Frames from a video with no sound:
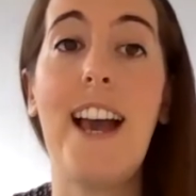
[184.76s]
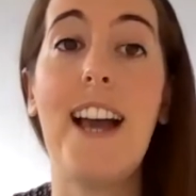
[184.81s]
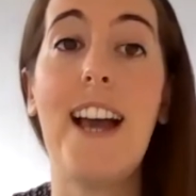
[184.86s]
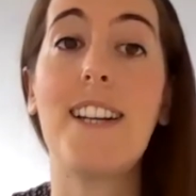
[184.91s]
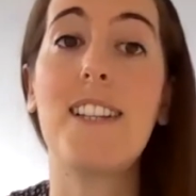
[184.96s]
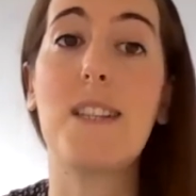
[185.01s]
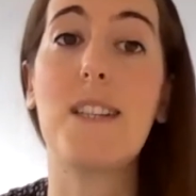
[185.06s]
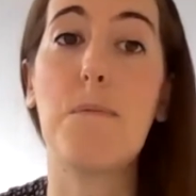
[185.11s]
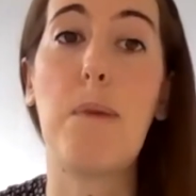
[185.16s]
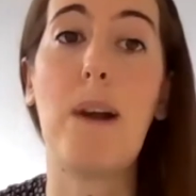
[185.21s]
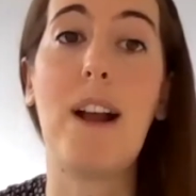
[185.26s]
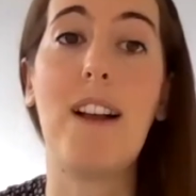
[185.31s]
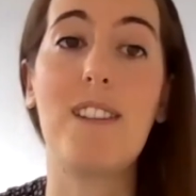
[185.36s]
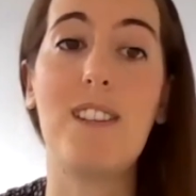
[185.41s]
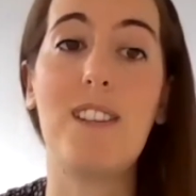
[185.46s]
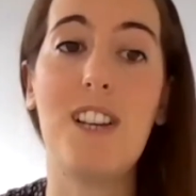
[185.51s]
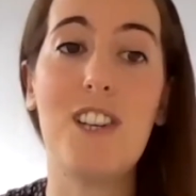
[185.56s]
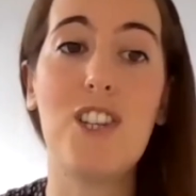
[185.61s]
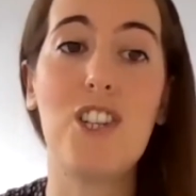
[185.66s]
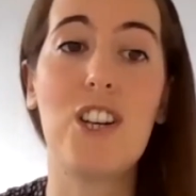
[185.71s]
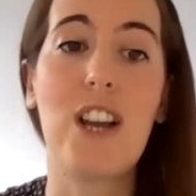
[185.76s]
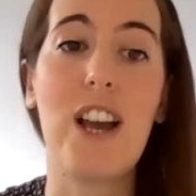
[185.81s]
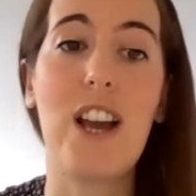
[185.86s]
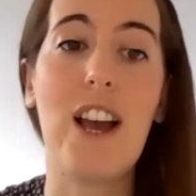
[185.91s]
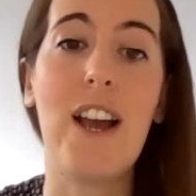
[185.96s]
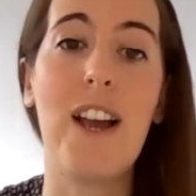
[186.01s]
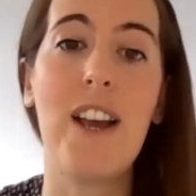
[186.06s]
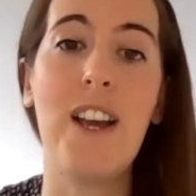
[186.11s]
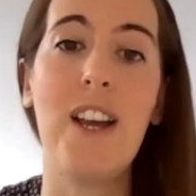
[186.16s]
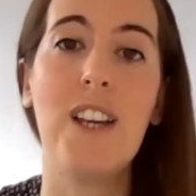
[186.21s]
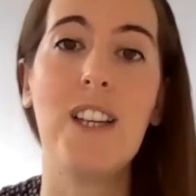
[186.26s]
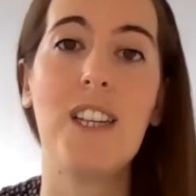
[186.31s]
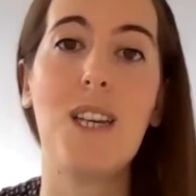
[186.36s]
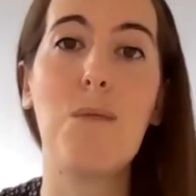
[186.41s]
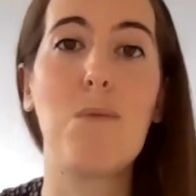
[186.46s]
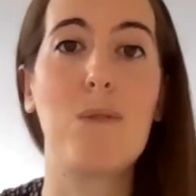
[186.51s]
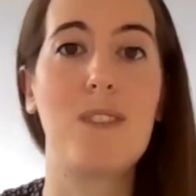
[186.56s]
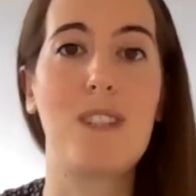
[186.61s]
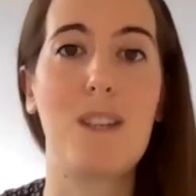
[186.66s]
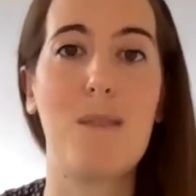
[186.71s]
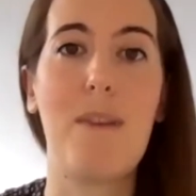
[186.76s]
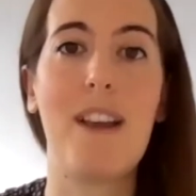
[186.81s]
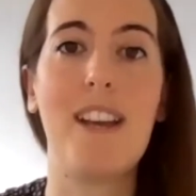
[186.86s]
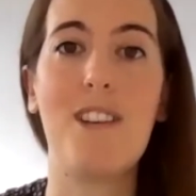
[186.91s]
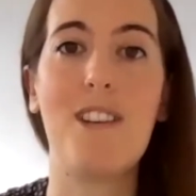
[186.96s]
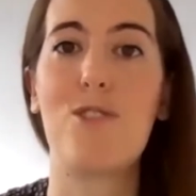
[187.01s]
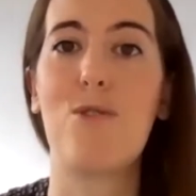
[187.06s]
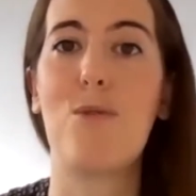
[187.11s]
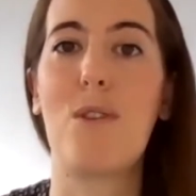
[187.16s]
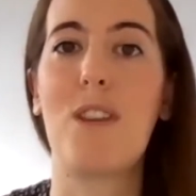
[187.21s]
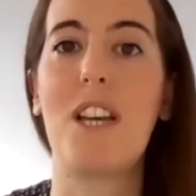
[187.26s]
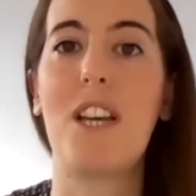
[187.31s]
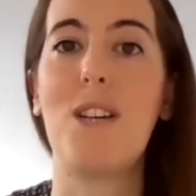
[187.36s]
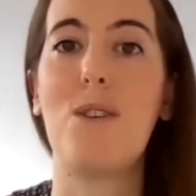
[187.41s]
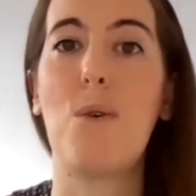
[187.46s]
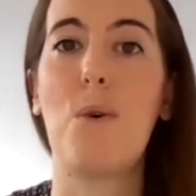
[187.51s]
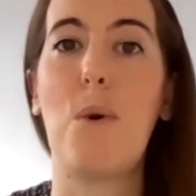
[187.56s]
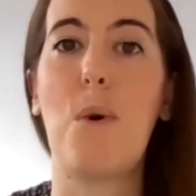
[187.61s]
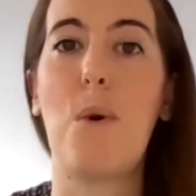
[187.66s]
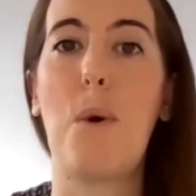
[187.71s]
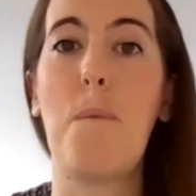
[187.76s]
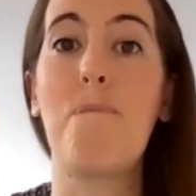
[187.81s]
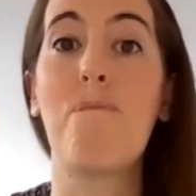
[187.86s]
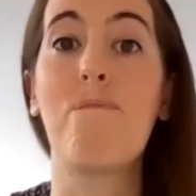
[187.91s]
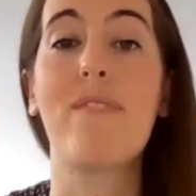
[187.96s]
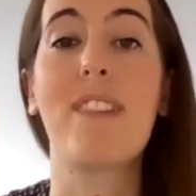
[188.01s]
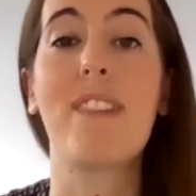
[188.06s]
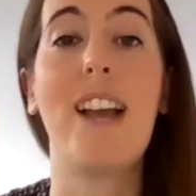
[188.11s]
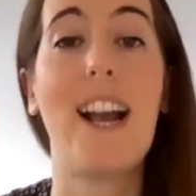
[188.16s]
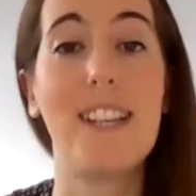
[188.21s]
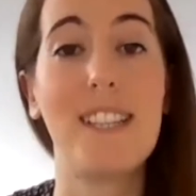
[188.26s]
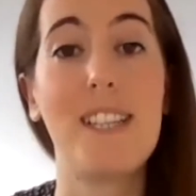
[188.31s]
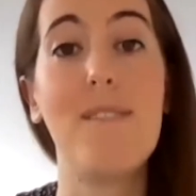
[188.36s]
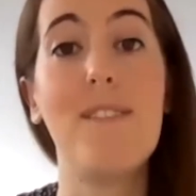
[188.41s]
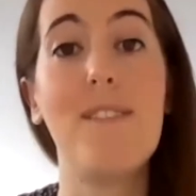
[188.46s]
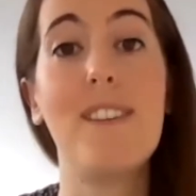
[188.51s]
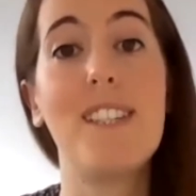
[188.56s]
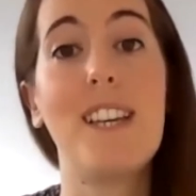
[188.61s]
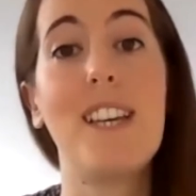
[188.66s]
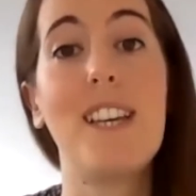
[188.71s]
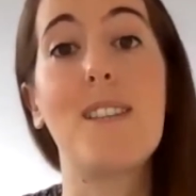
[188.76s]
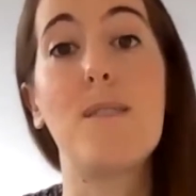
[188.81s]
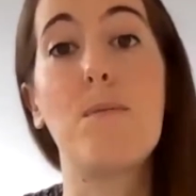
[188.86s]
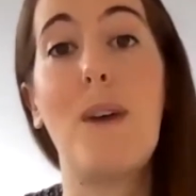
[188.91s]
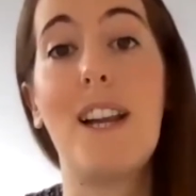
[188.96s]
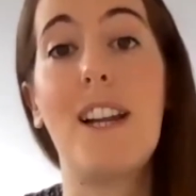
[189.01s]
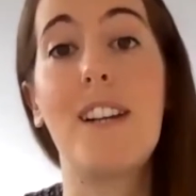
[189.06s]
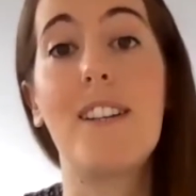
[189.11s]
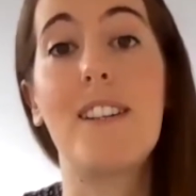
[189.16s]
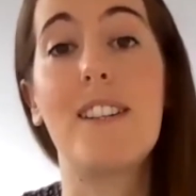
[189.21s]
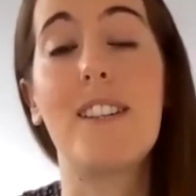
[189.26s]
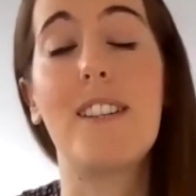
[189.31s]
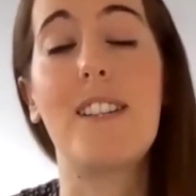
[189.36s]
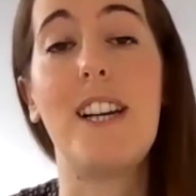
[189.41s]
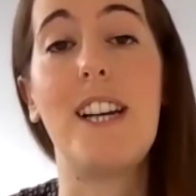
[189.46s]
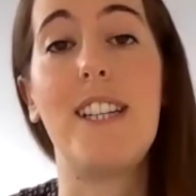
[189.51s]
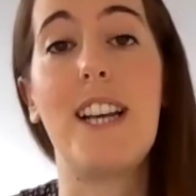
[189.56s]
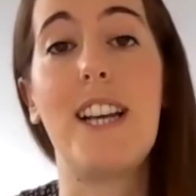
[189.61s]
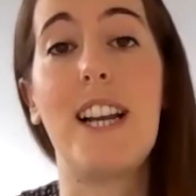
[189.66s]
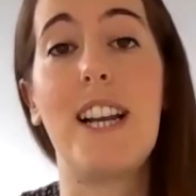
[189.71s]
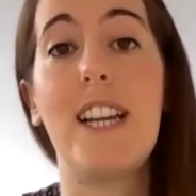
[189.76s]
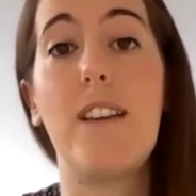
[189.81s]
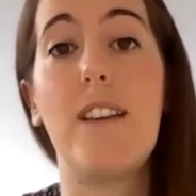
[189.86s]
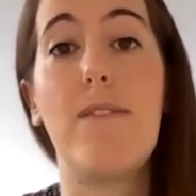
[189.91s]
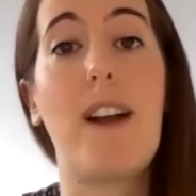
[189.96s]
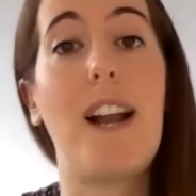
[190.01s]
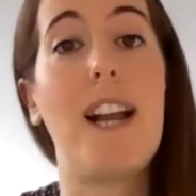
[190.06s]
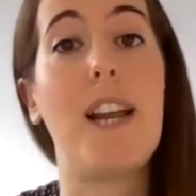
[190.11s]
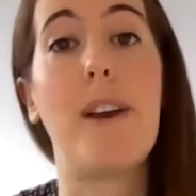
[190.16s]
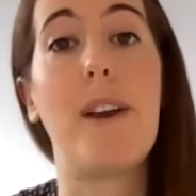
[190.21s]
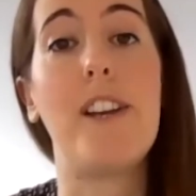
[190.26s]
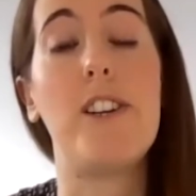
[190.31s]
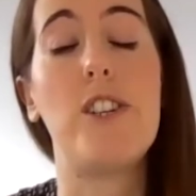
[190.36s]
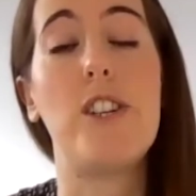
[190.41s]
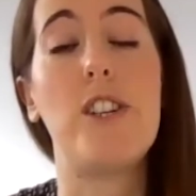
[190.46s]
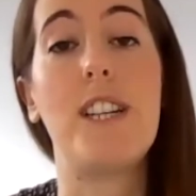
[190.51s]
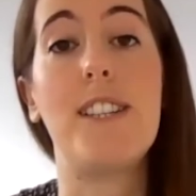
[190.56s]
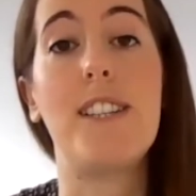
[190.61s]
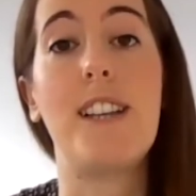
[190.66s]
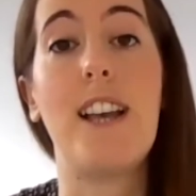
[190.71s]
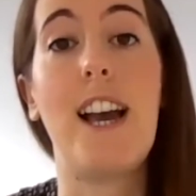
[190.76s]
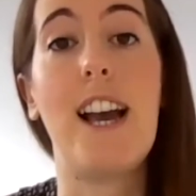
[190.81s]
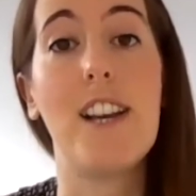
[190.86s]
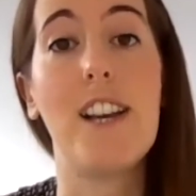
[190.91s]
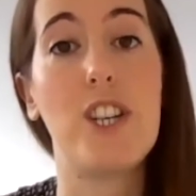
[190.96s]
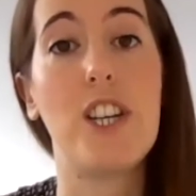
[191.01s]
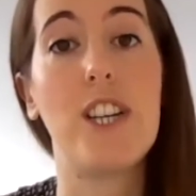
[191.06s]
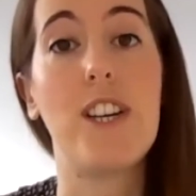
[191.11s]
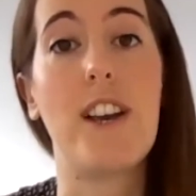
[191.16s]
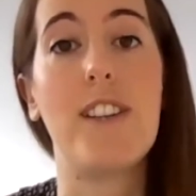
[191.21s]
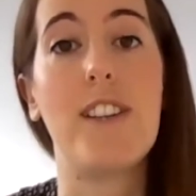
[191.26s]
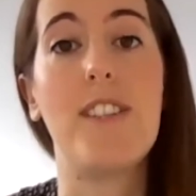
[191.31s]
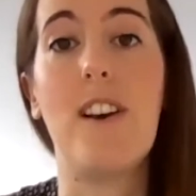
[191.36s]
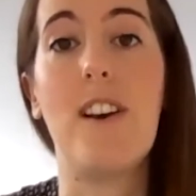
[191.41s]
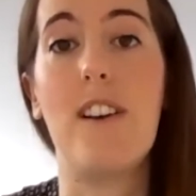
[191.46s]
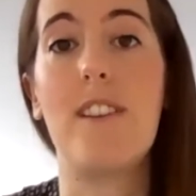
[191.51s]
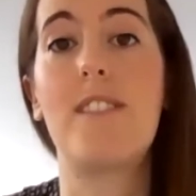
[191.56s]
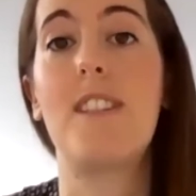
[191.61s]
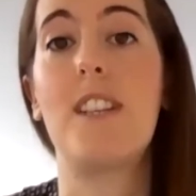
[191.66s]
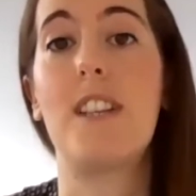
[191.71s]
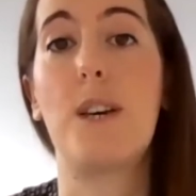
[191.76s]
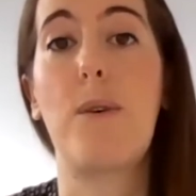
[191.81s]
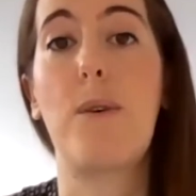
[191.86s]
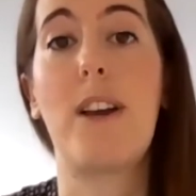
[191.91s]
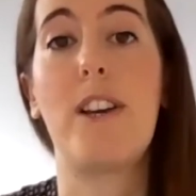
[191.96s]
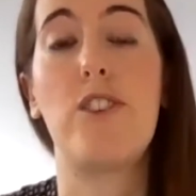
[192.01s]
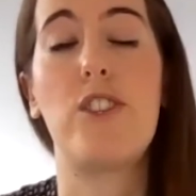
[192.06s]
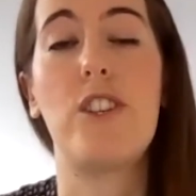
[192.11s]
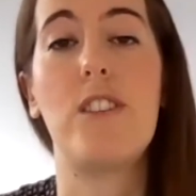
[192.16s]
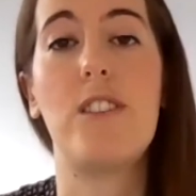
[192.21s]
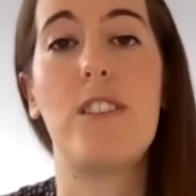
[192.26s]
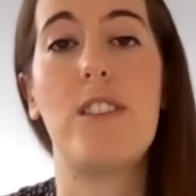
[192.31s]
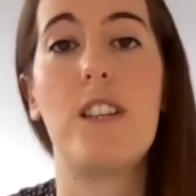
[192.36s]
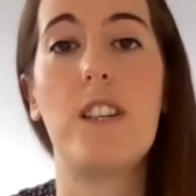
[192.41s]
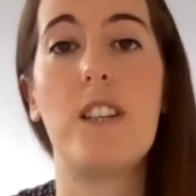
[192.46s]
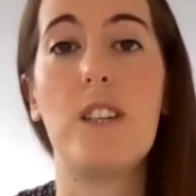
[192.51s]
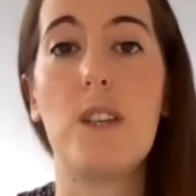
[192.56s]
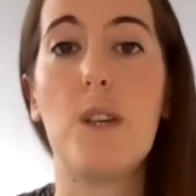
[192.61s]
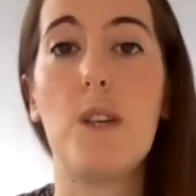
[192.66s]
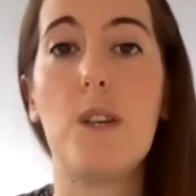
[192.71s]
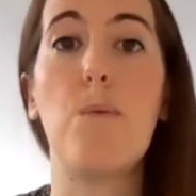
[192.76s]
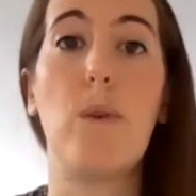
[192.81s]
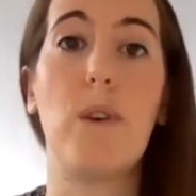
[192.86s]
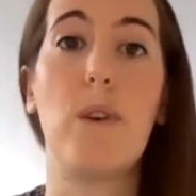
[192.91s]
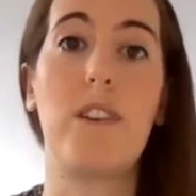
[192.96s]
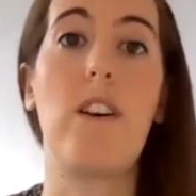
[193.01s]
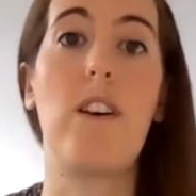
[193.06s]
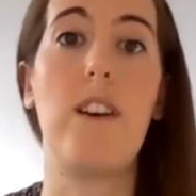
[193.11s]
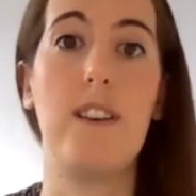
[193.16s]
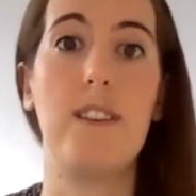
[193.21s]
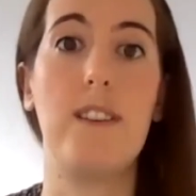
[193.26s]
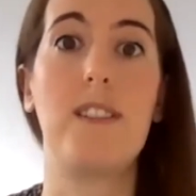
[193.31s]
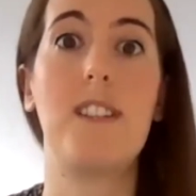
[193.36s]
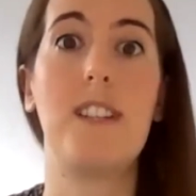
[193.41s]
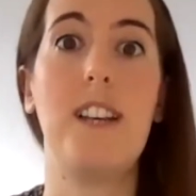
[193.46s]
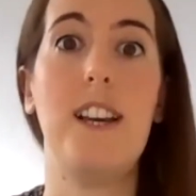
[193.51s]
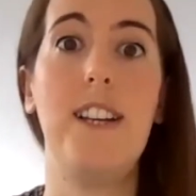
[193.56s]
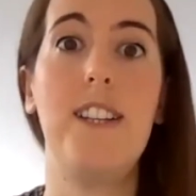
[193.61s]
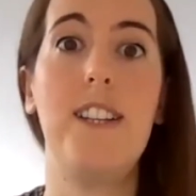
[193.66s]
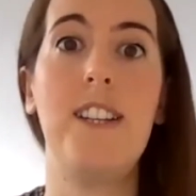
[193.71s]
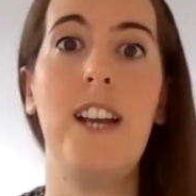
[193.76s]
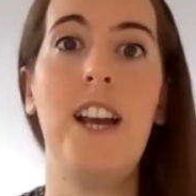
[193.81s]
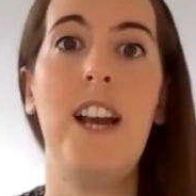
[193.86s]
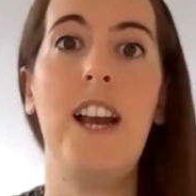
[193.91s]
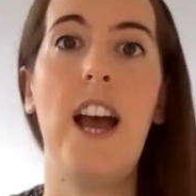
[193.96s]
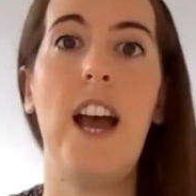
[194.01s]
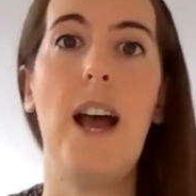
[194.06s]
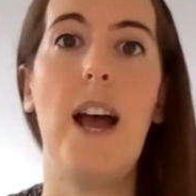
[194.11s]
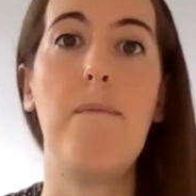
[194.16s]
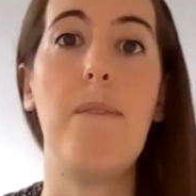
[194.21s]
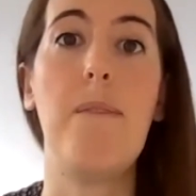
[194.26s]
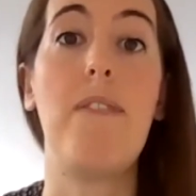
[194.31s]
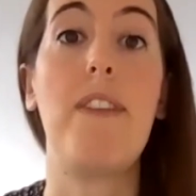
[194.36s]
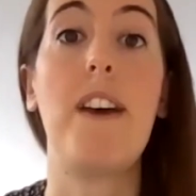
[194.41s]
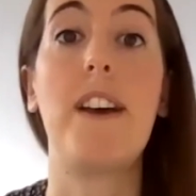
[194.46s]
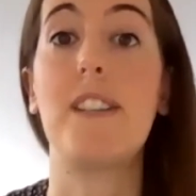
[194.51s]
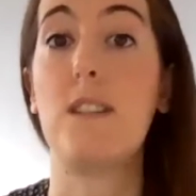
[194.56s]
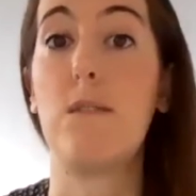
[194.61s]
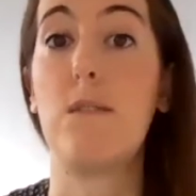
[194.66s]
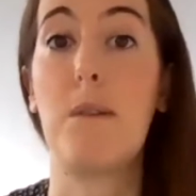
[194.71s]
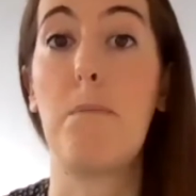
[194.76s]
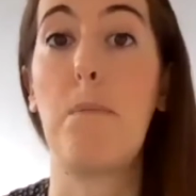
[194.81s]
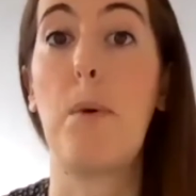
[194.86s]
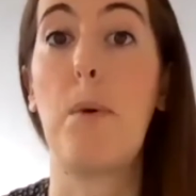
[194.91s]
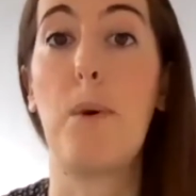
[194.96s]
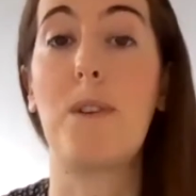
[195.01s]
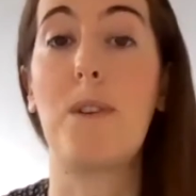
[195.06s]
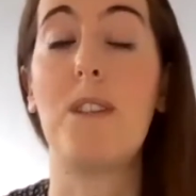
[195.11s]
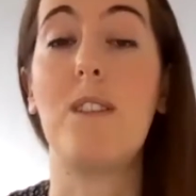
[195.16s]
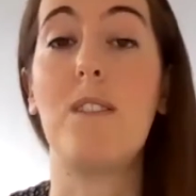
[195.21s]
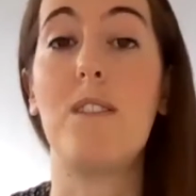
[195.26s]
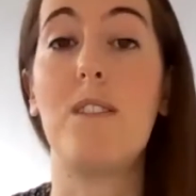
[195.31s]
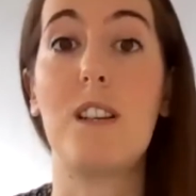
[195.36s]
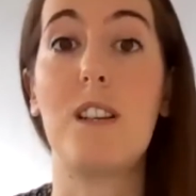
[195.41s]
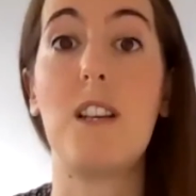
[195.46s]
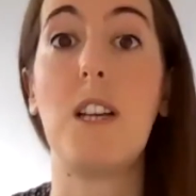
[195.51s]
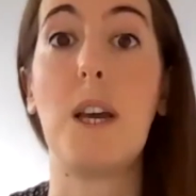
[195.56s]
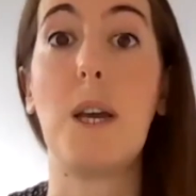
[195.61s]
And as a practitioner, you want to make sure that your activity is well understood and the evaluation is actually going to answer the questions that you want answered, and thus are important to